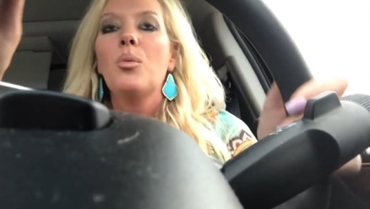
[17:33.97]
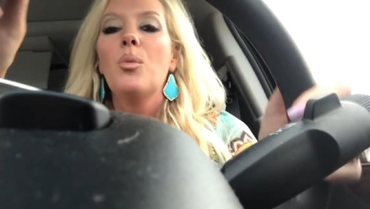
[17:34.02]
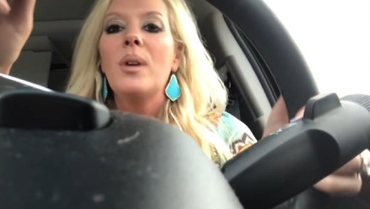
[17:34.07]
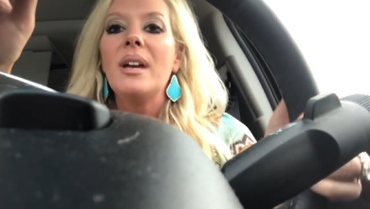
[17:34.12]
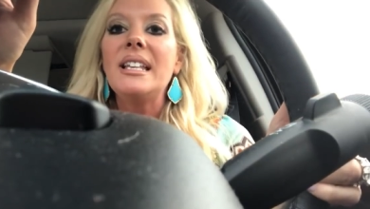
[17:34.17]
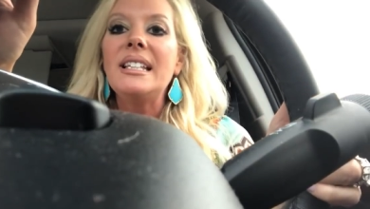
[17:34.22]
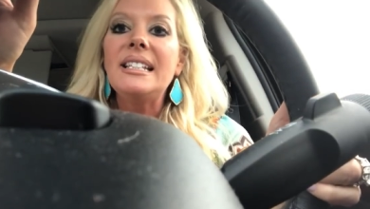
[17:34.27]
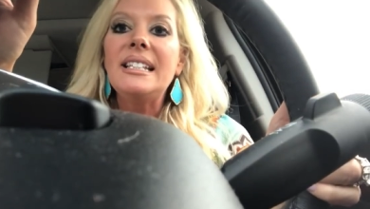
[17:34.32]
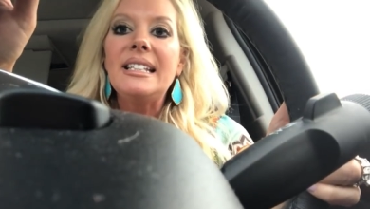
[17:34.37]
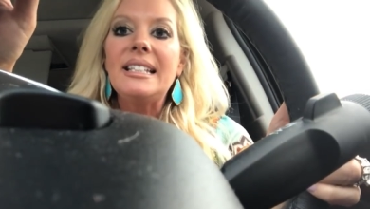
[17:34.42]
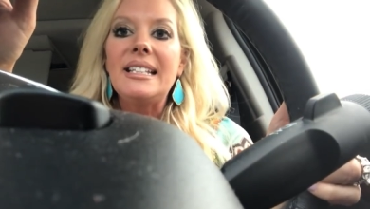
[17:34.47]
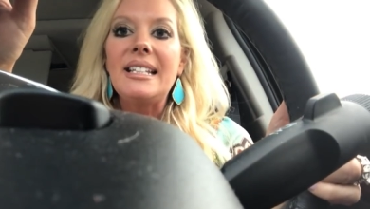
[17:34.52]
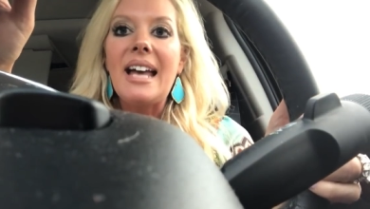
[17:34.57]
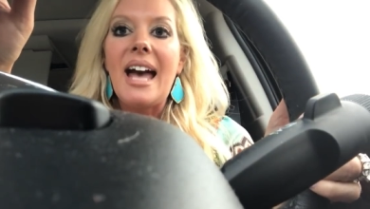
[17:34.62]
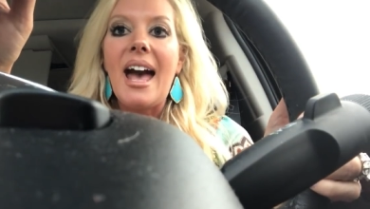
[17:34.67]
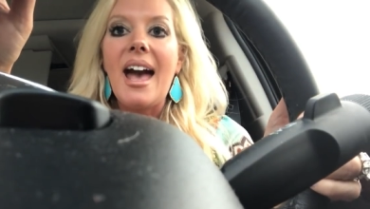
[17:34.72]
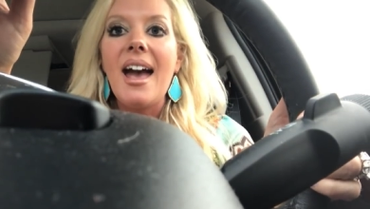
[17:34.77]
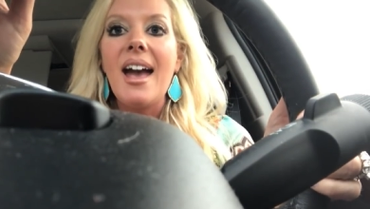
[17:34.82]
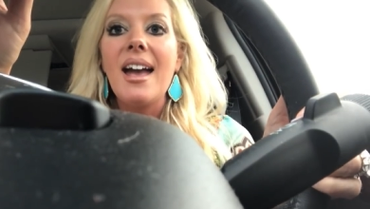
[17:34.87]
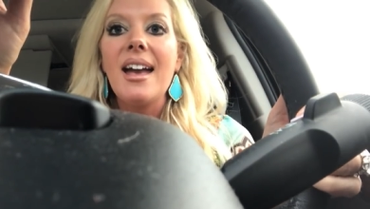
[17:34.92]

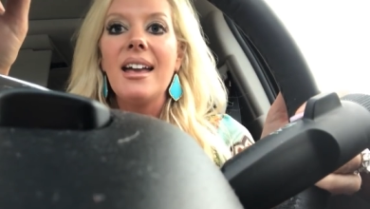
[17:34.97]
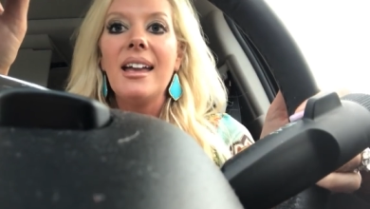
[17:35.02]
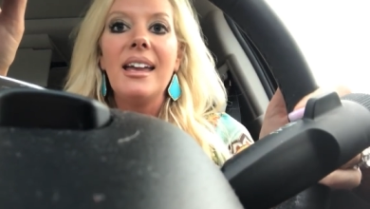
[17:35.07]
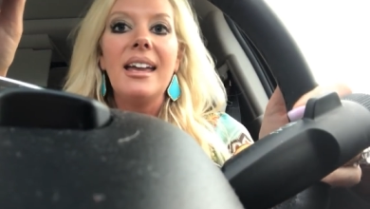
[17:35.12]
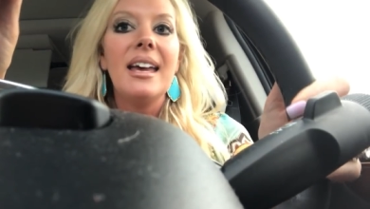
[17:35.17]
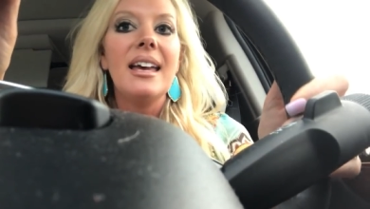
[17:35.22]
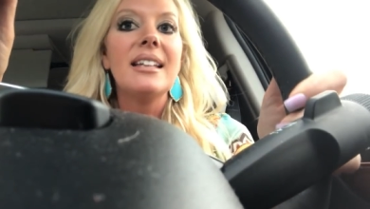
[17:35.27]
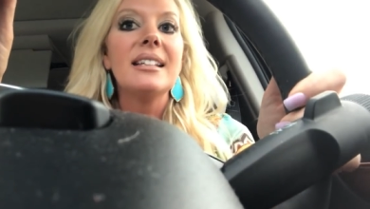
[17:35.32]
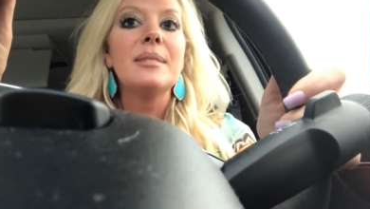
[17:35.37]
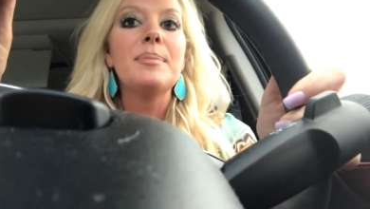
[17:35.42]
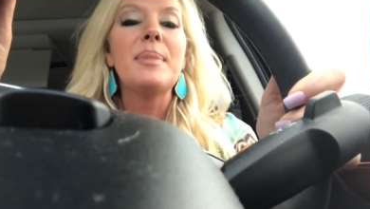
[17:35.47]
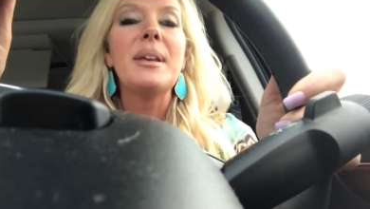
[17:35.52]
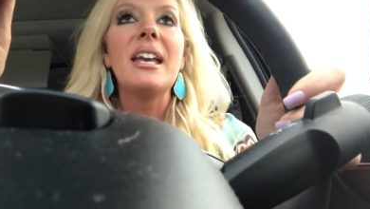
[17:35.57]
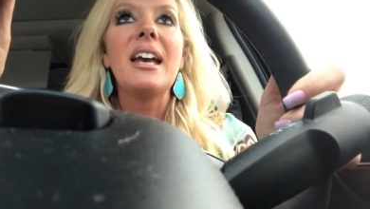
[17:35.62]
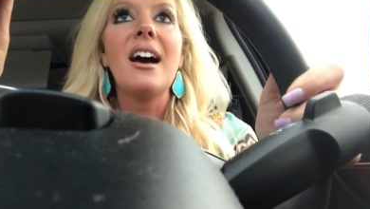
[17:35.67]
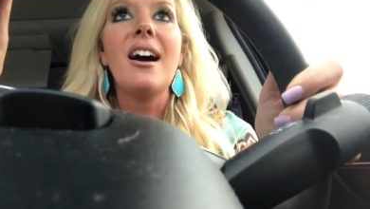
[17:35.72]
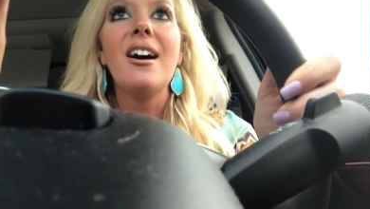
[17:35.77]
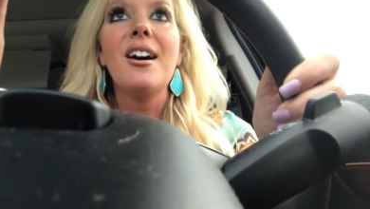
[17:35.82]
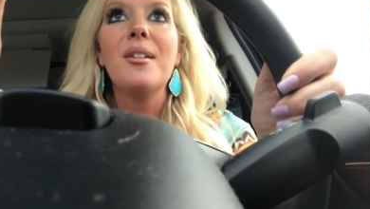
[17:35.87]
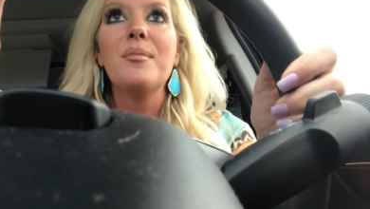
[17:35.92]
Wednesday has
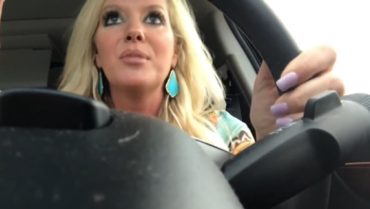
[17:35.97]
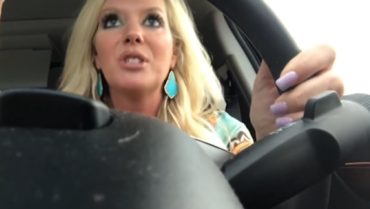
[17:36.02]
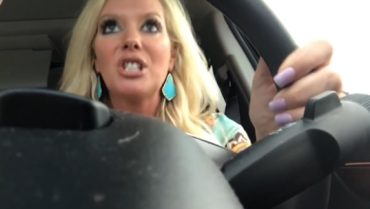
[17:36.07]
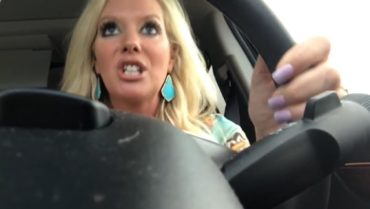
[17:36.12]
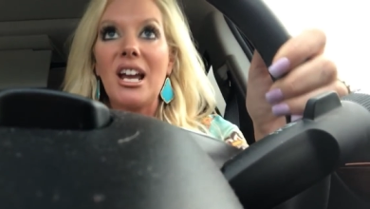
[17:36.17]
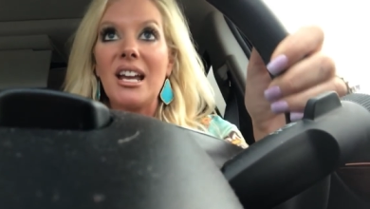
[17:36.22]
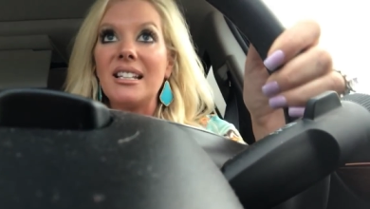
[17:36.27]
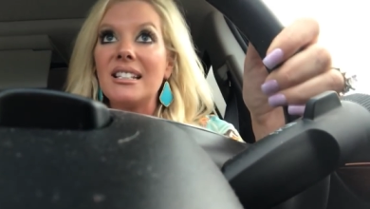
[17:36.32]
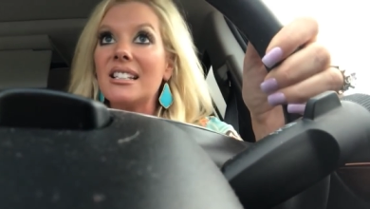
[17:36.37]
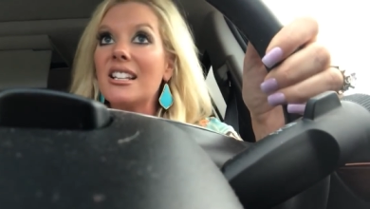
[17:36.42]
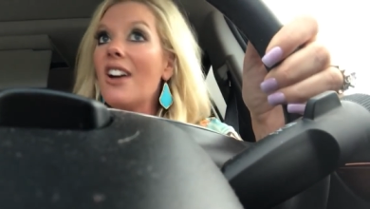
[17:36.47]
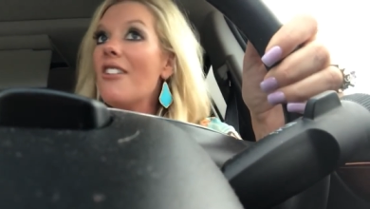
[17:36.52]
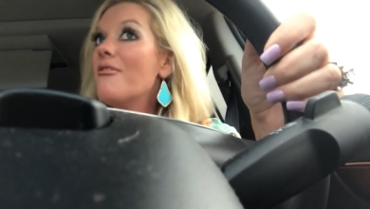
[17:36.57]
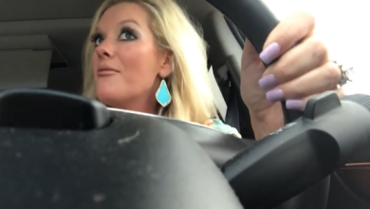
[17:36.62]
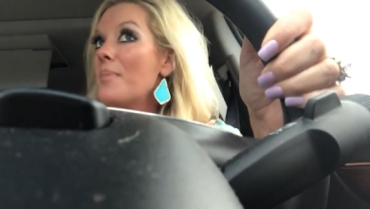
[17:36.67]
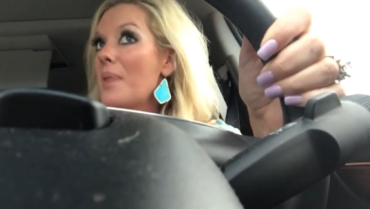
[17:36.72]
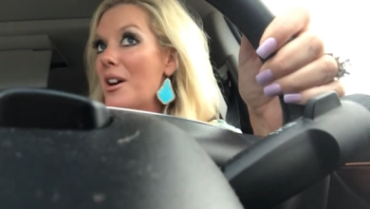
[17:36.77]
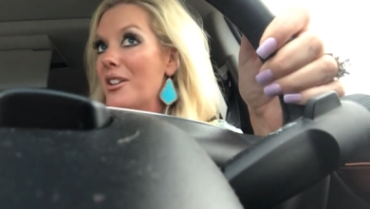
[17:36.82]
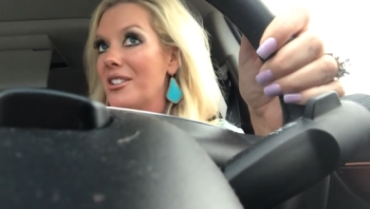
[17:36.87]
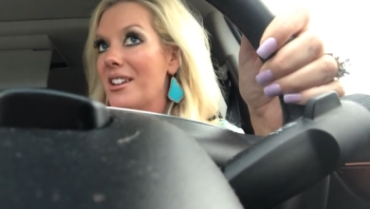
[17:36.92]
become Sha's
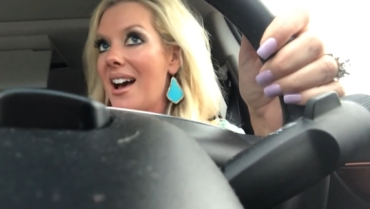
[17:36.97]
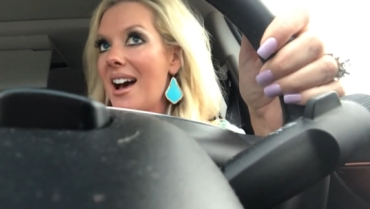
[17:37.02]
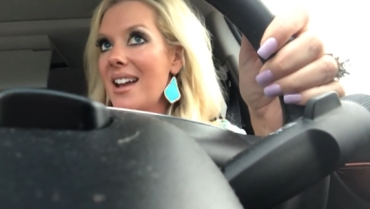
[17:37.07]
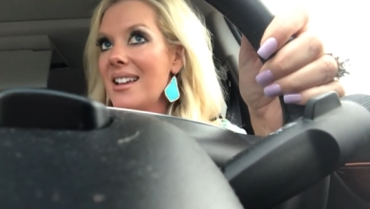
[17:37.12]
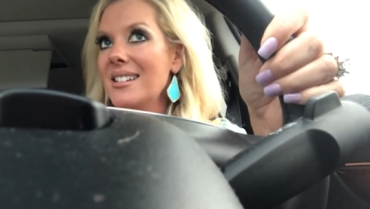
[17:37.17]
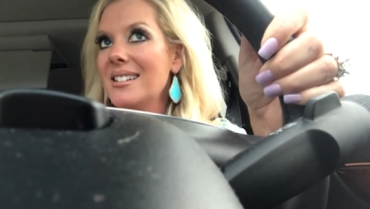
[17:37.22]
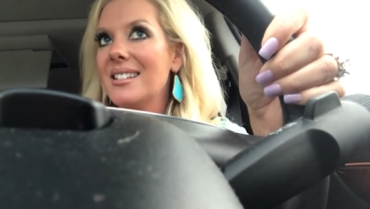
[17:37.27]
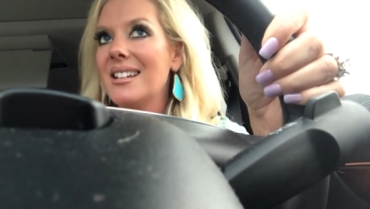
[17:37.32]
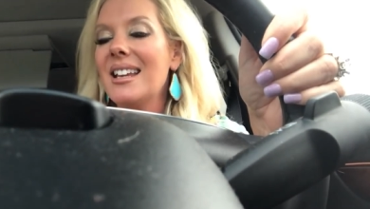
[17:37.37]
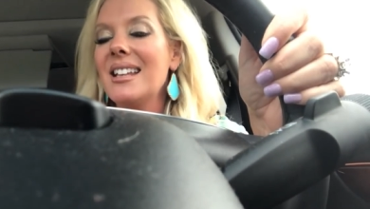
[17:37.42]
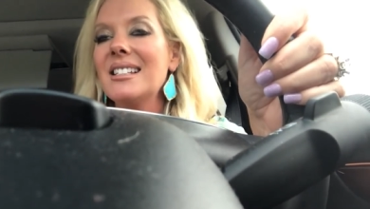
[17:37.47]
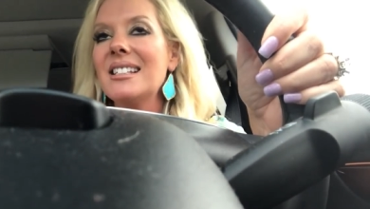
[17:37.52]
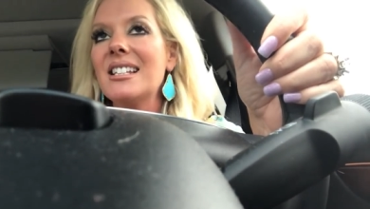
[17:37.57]
softball night,